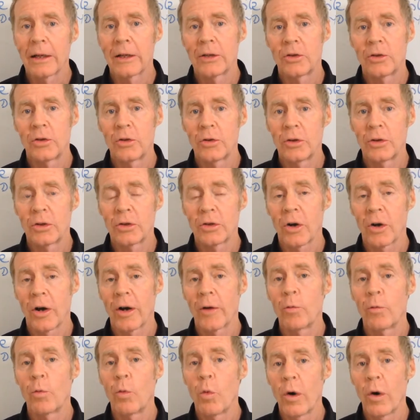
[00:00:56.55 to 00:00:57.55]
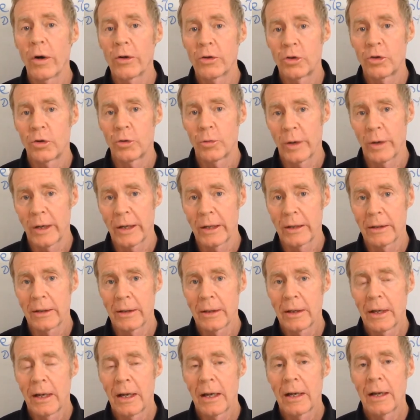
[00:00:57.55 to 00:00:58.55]
It's you decide what you eat
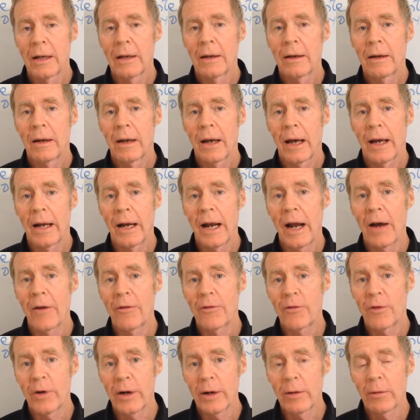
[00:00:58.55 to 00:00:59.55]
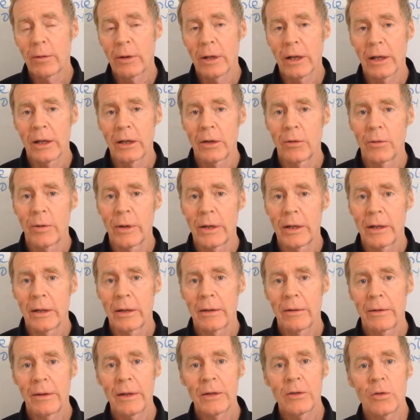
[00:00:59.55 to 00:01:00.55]
and how frequently you eat.
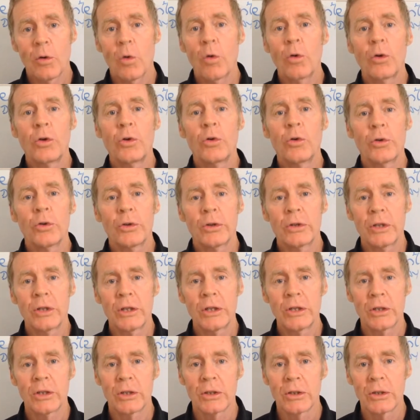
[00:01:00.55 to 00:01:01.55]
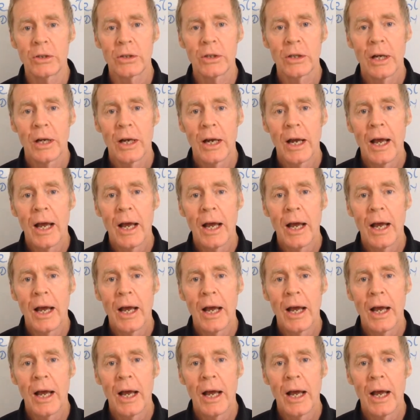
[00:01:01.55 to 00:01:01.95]
These are all your decisions.